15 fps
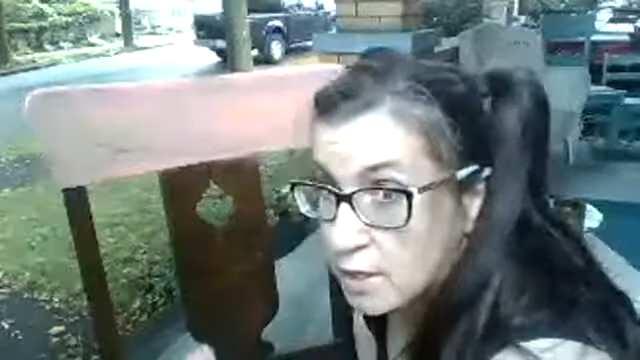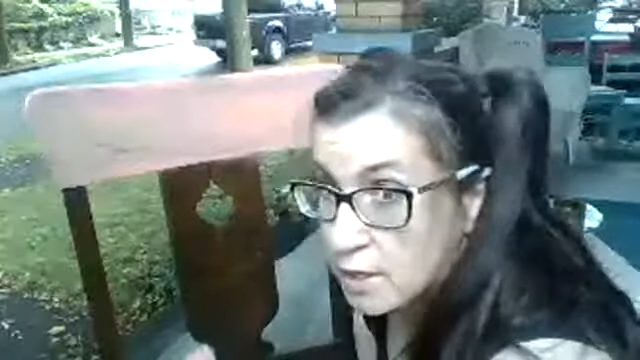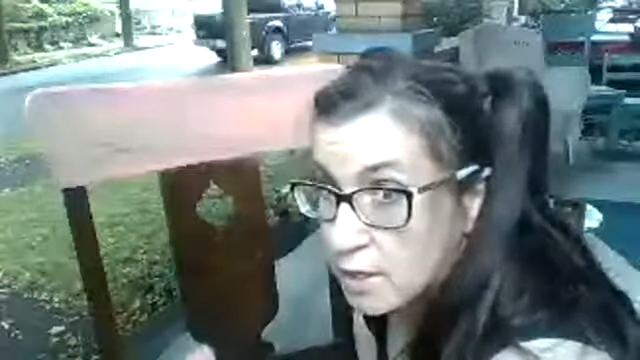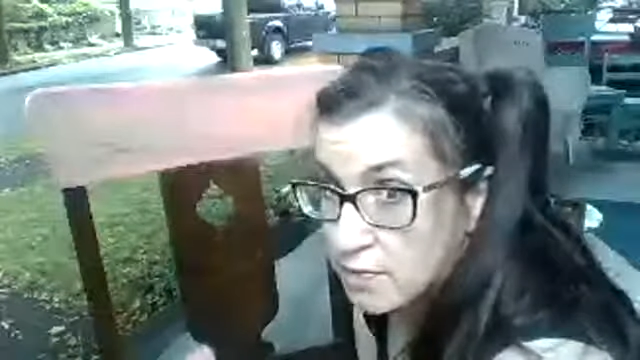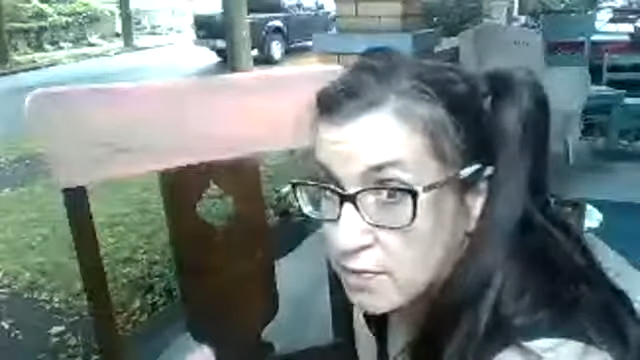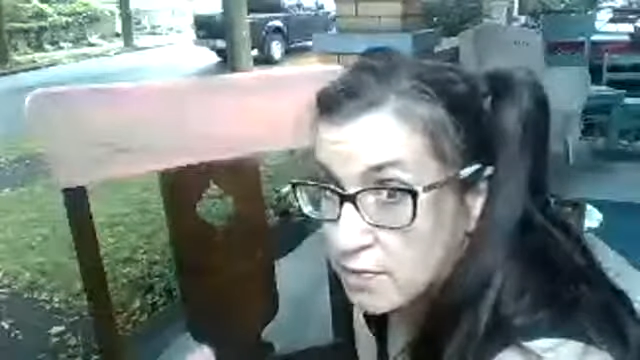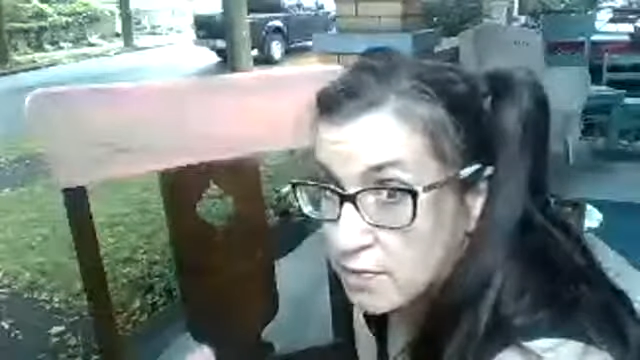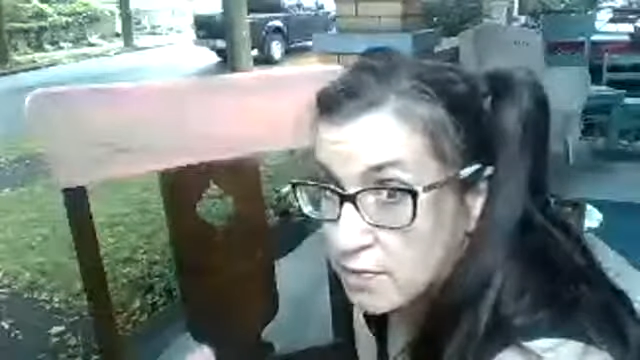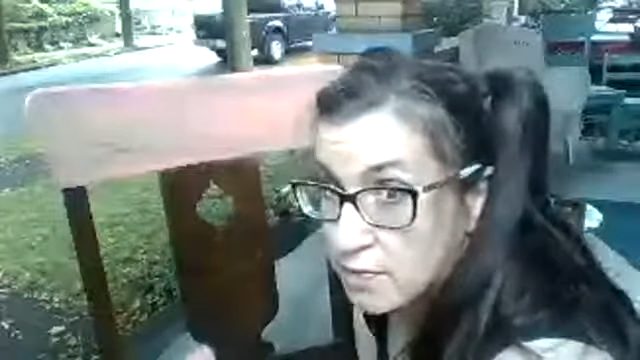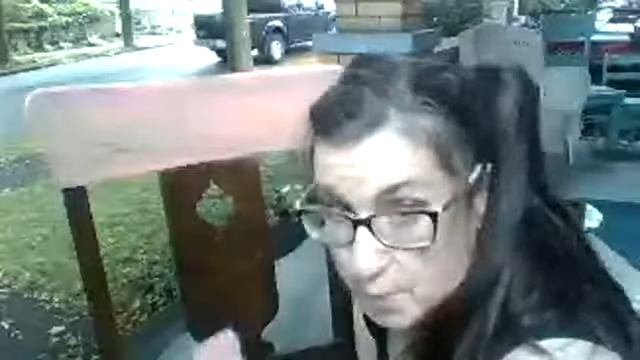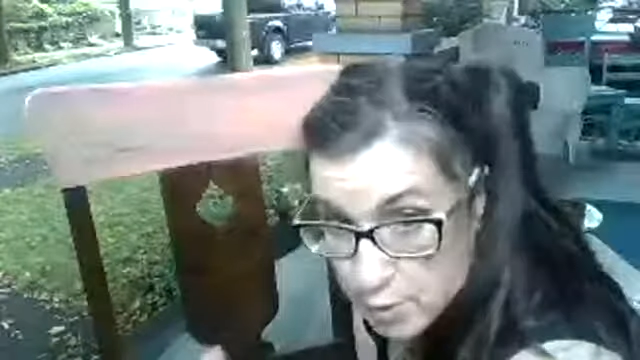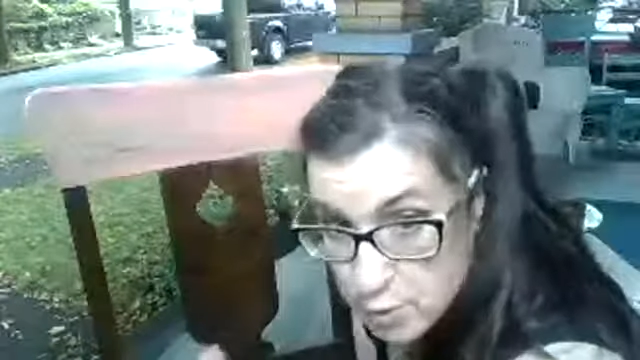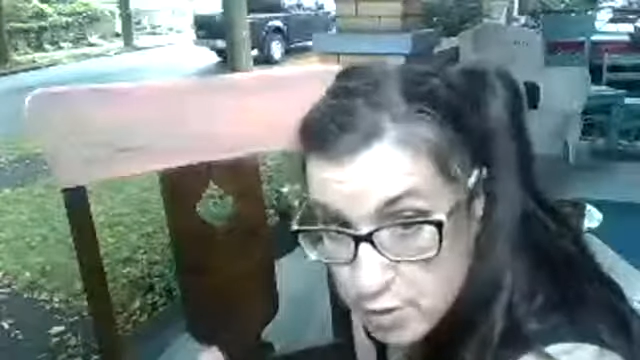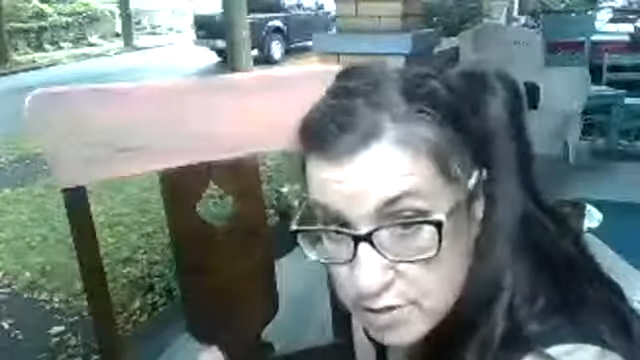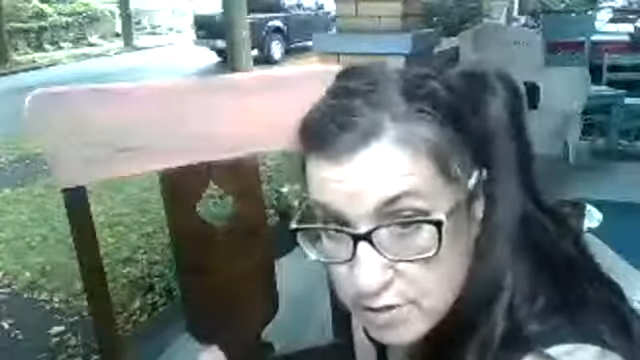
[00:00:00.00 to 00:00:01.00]
That could be good.
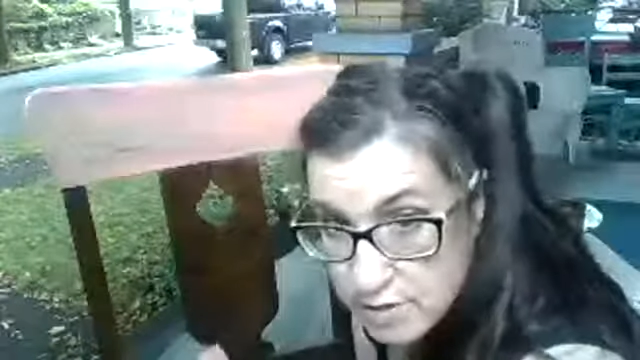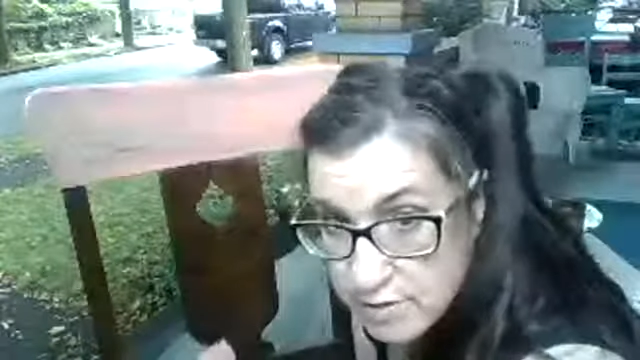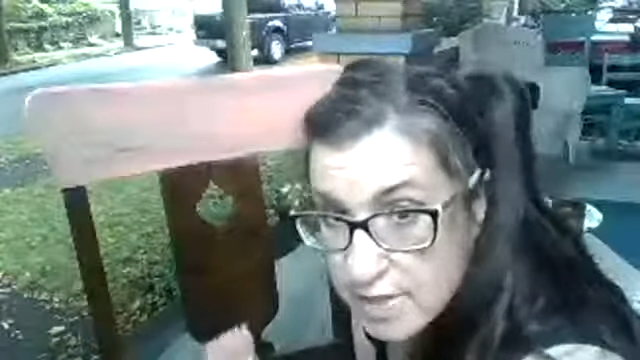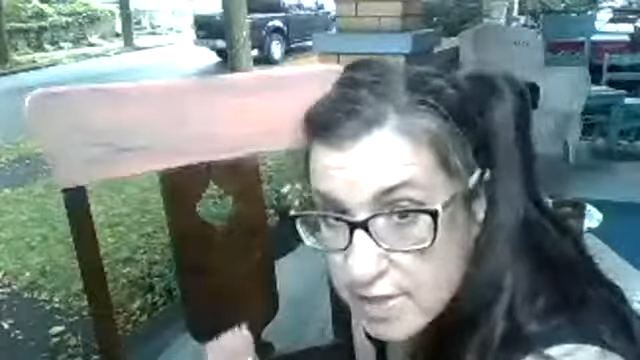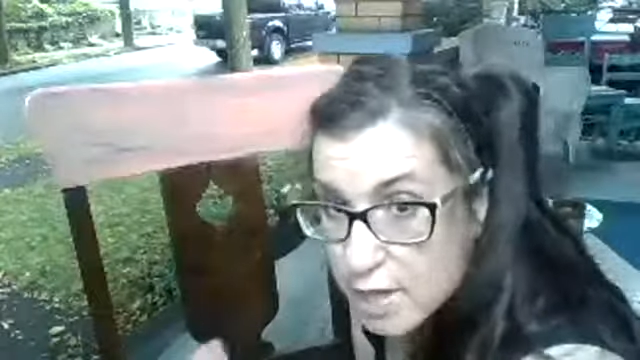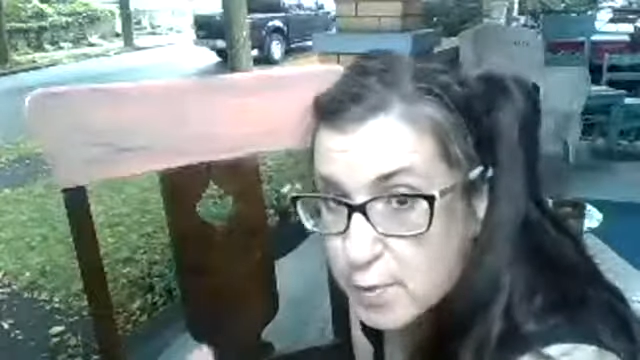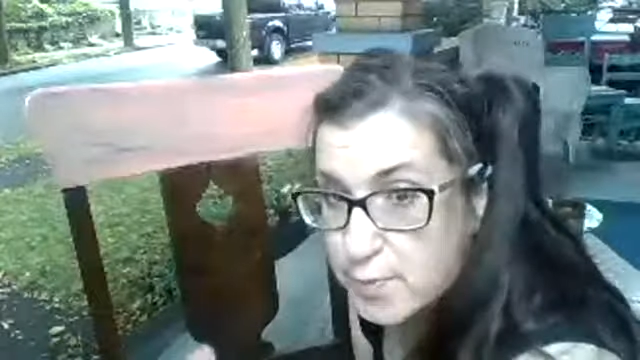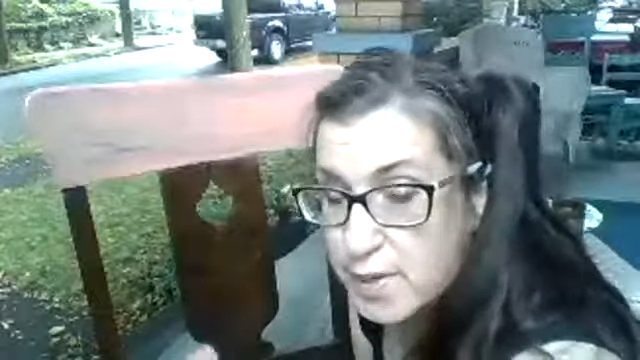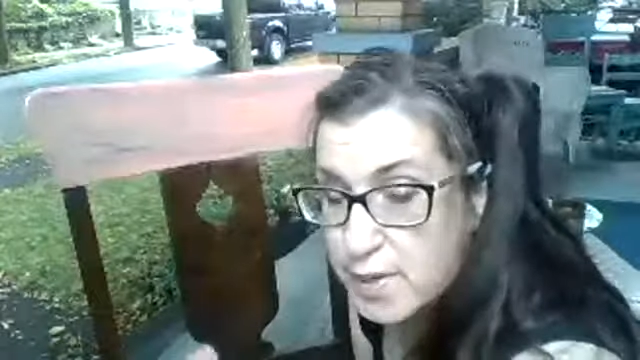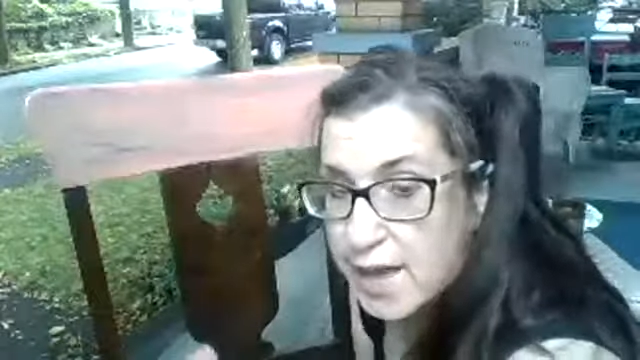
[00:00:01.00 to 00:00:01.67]
That could be bad.